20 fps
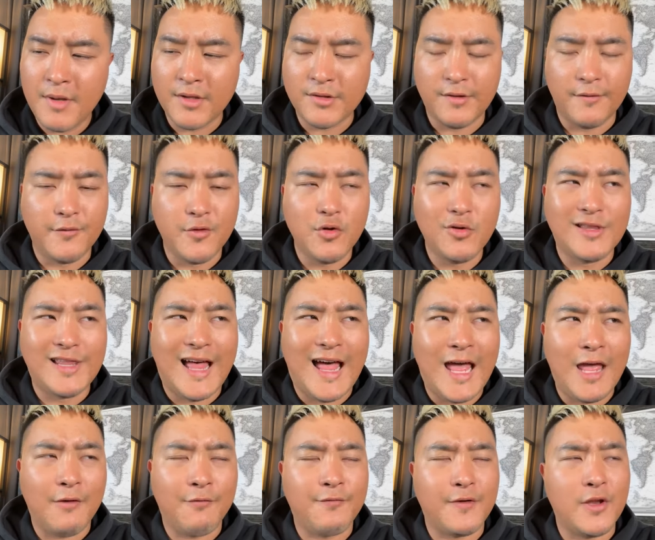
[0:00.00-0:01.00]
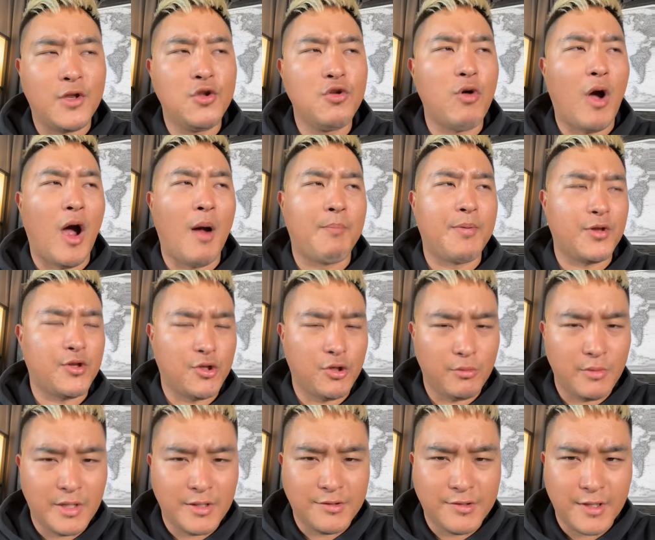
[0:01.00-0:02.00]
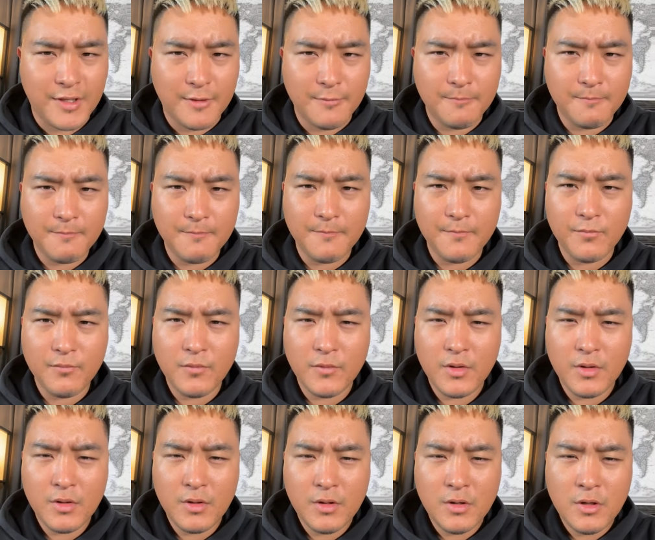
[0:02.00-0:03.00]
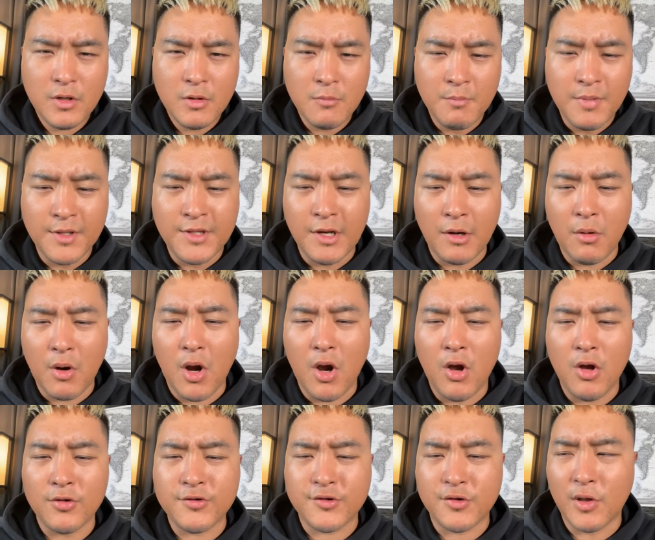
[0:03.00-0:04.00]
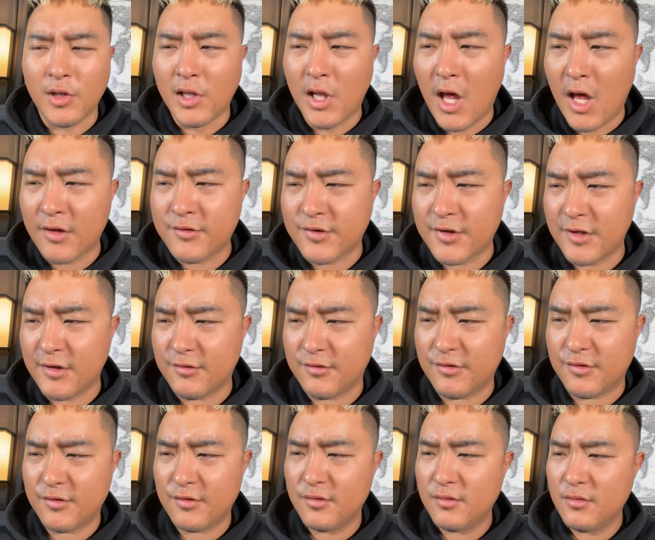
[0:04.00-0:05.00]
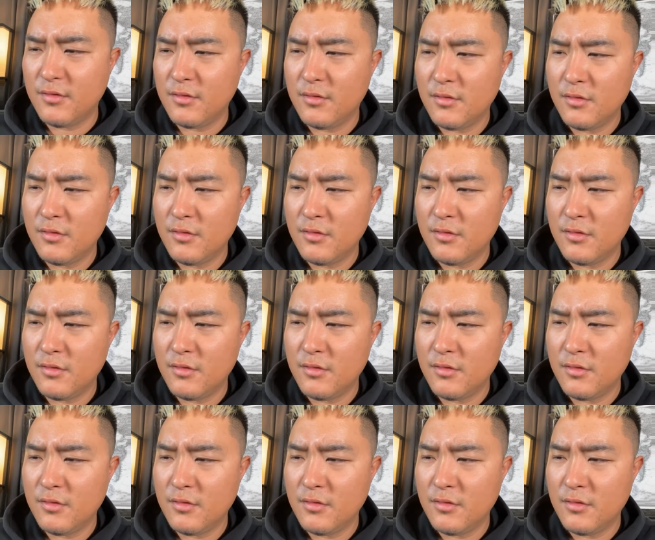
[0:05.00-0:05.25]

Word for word: because of new life and new opportunity. But there were also losses